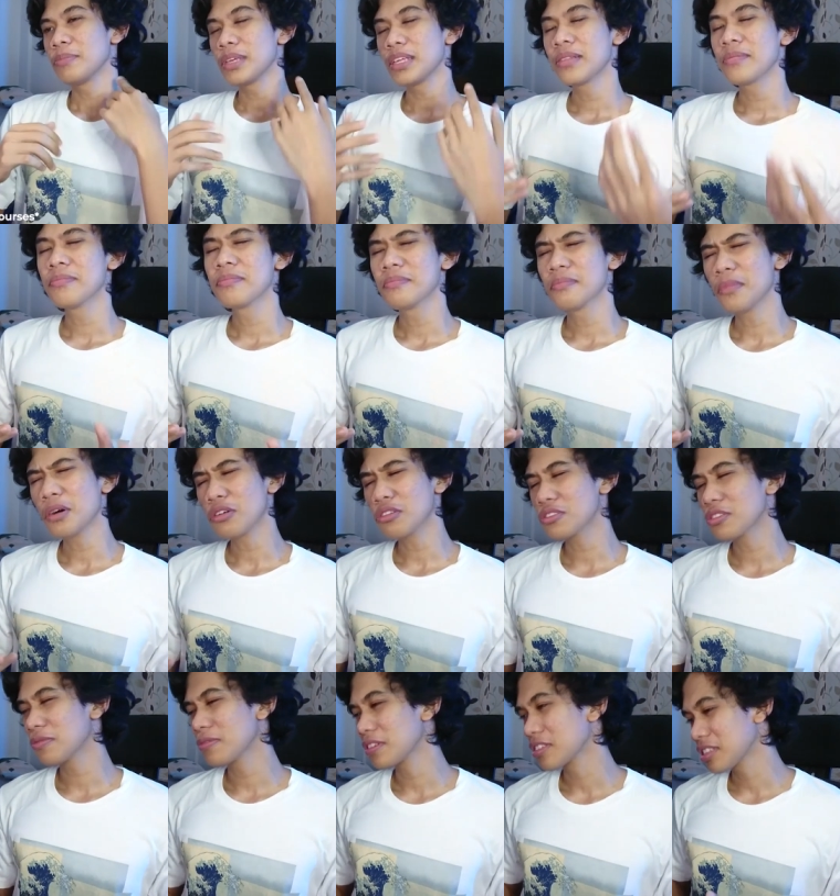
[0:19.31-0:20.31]
I mean,
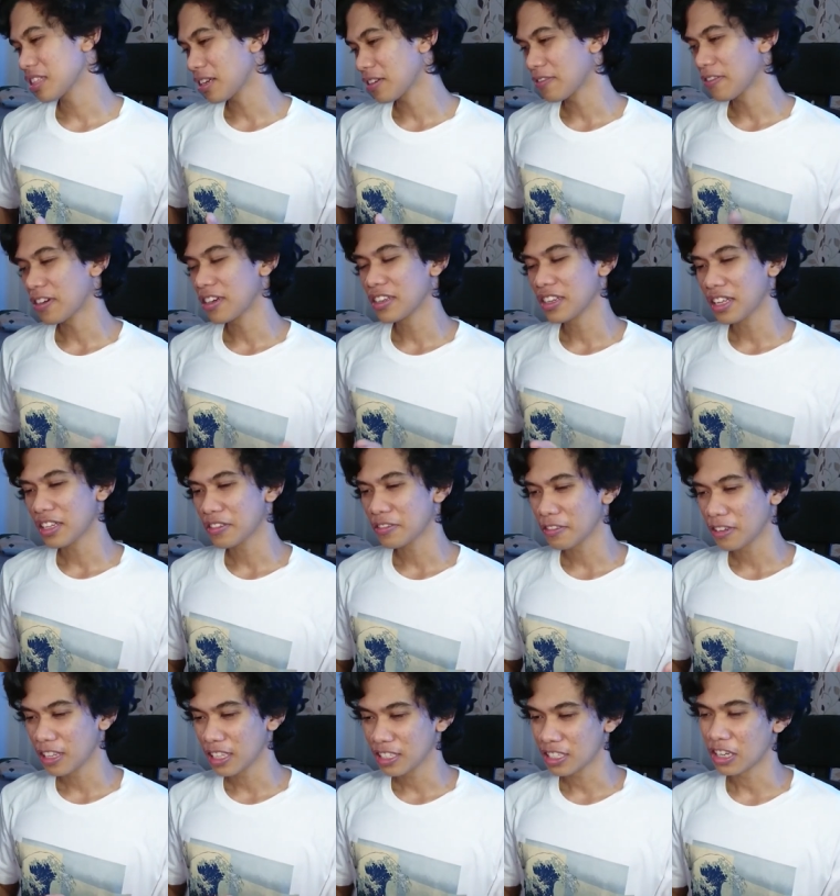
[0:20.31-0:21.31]
most of the stuff are not
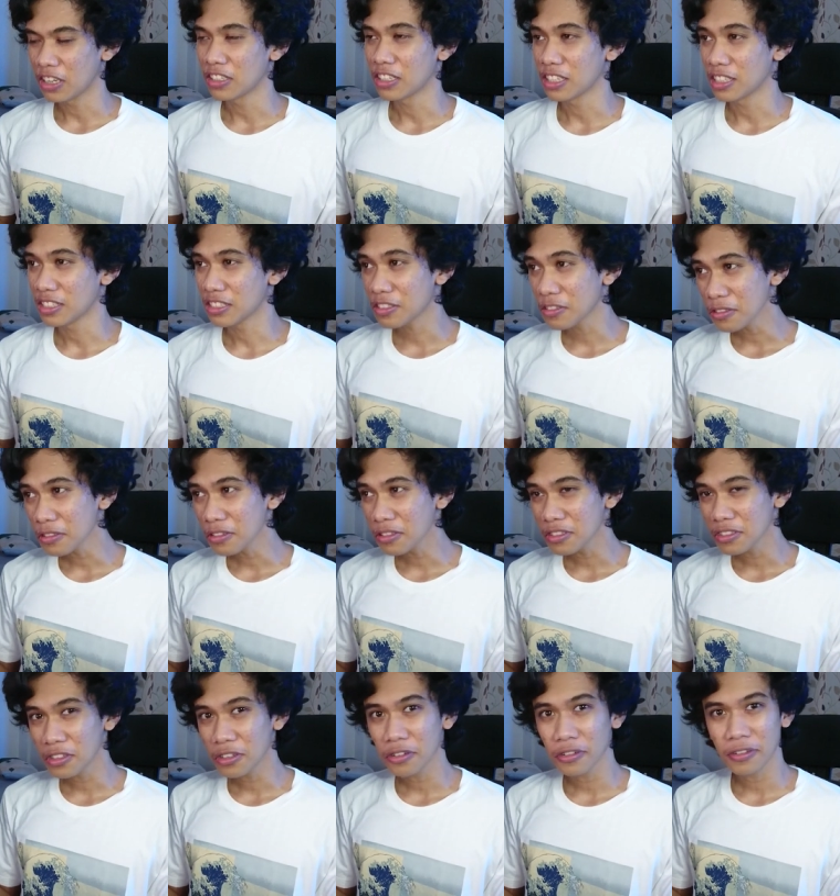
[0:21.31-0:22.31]
really taught in
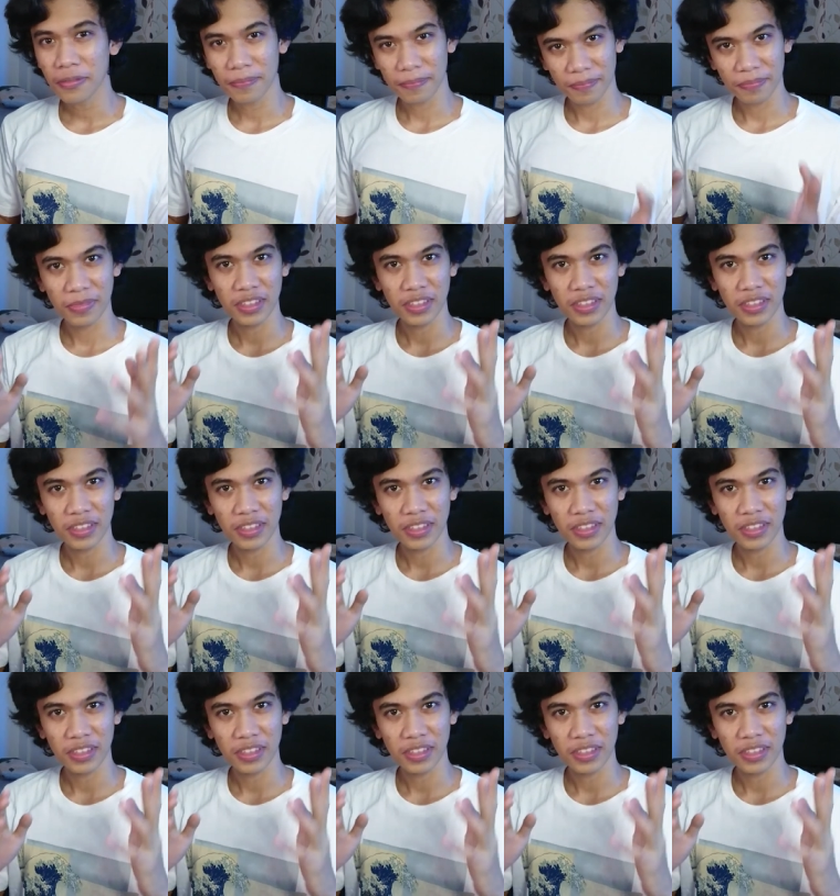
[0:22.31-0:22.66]
school, so